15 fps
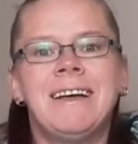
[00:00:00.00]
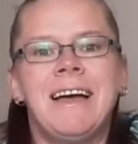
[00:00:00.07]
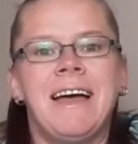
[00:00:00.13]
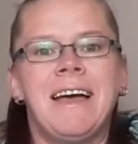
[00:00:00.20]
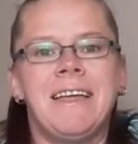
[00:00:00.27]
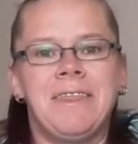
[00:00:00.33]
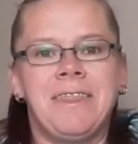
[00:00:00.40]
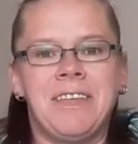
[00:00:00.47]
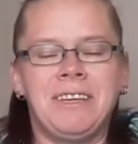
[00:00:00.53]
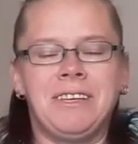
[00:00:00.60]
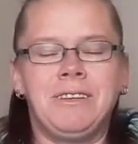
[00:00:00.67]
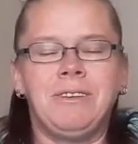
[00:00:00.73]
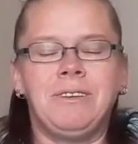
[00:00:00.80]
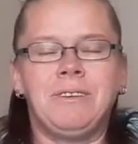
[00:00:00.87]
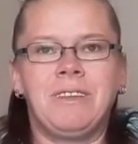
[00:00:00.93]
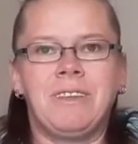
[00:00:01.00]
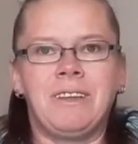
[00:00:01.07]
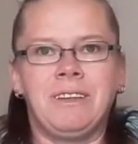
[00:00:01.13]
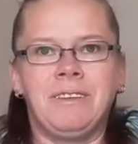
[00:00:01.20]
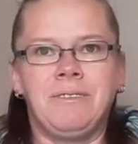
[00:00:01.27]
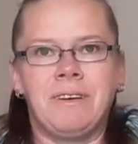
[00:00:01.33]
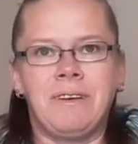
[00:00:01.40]
and thank you
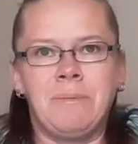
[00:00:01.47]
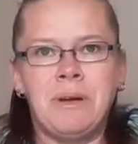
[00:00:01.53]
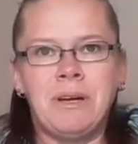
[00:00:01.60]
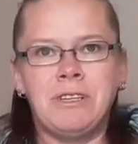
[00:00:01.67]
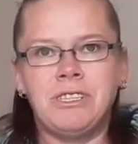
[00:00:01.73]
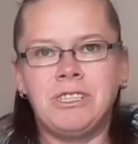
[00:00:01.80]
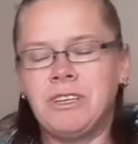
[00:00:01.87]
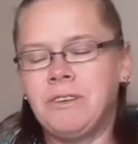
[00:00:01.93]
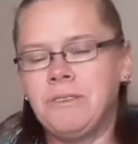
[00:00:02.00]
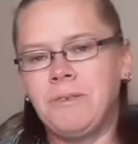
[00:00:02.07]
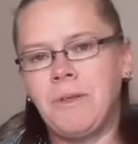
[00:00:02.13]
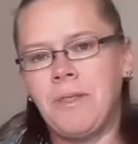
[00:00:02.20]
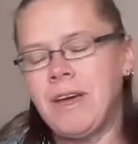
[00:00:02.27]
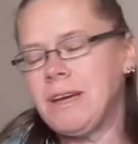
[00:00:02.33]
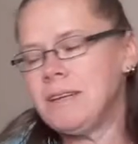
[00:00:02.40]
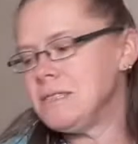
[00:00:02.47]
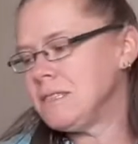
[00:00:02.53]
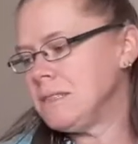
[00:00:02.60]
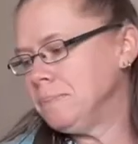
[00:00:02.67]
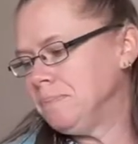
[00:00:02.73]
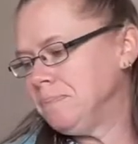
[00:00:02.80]
very much for that.